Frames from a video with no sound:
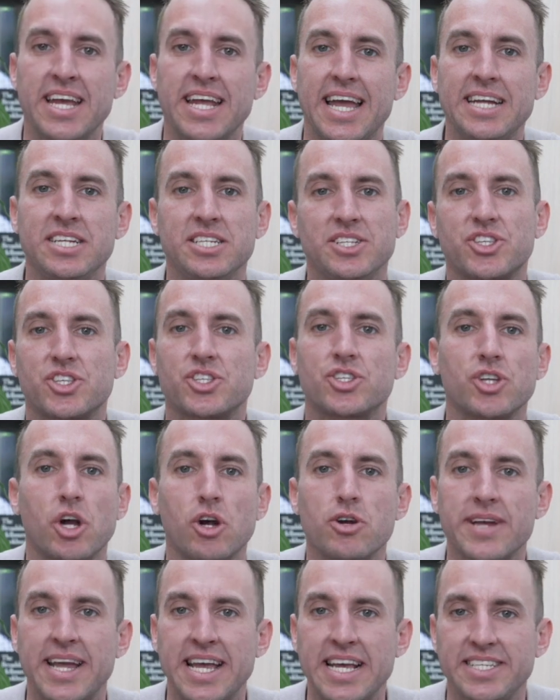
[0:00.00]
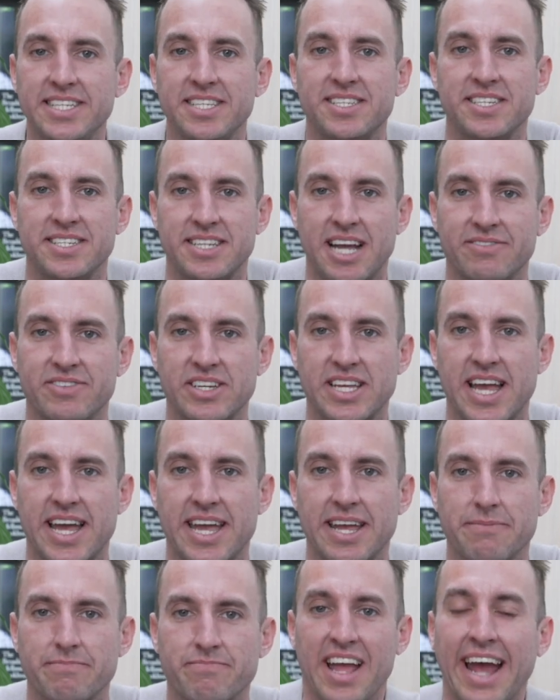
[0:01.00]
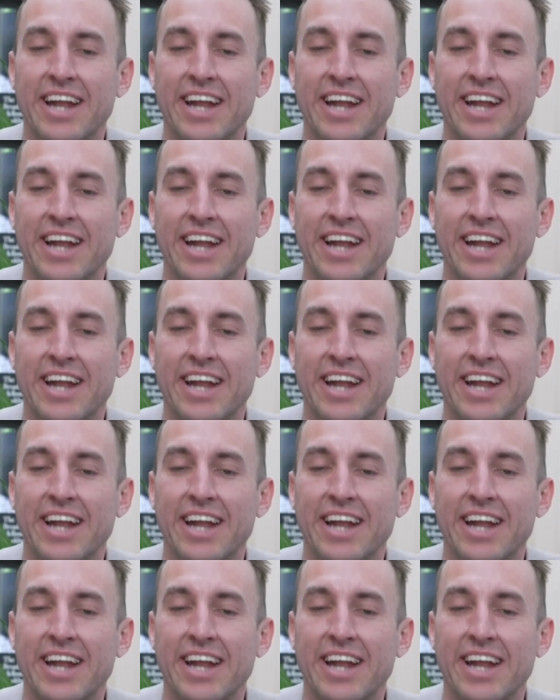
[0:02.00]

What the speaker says: and it's so easy to navigate.